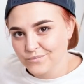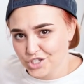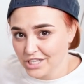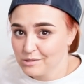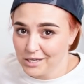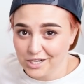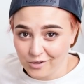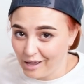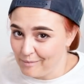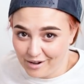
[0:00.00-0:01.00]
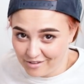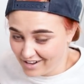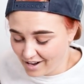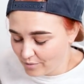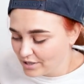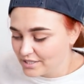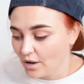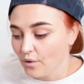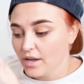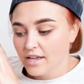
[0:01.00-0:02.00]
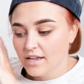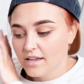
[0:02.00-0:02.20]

She explained it a lot better than I will. So